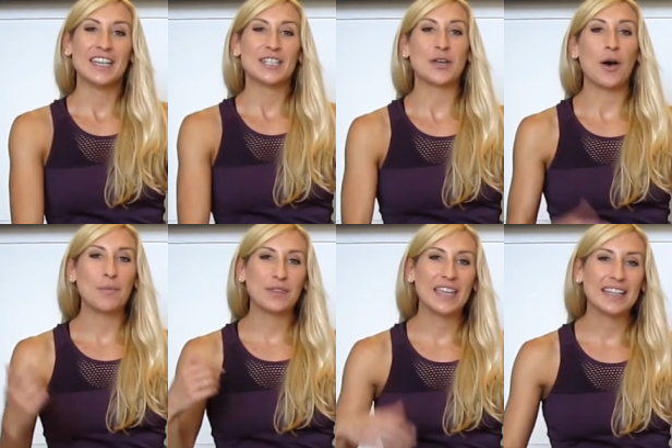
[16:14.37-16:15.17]
So I'll
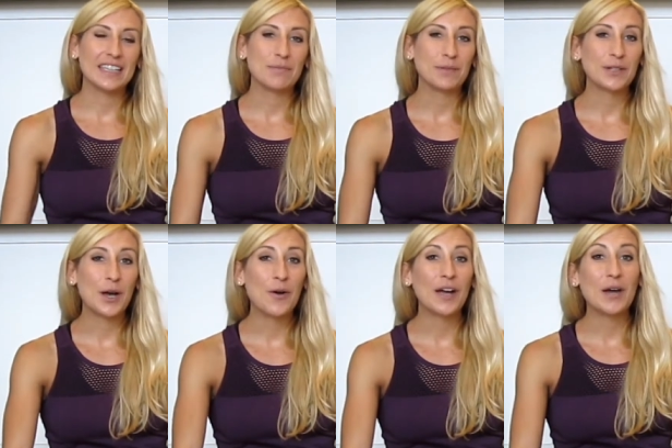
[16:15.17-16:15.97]
put that link
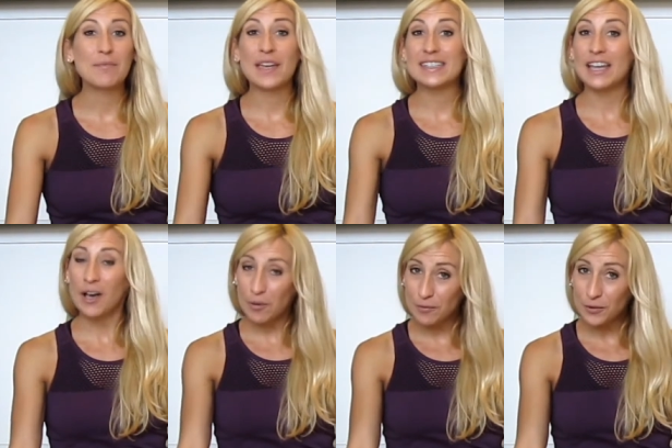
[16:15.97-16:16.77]
below. I hope that's
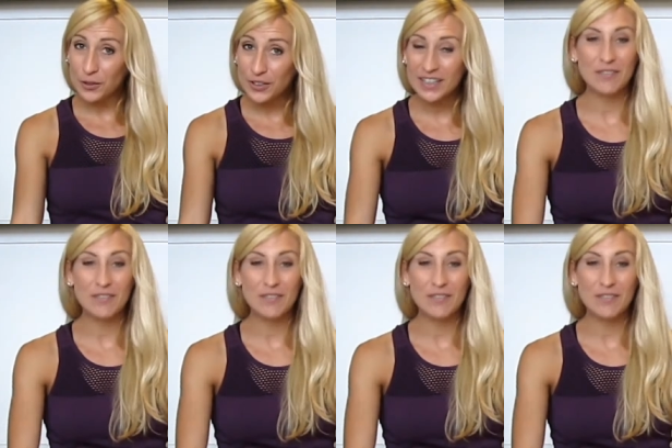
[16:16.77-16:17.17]
helpful.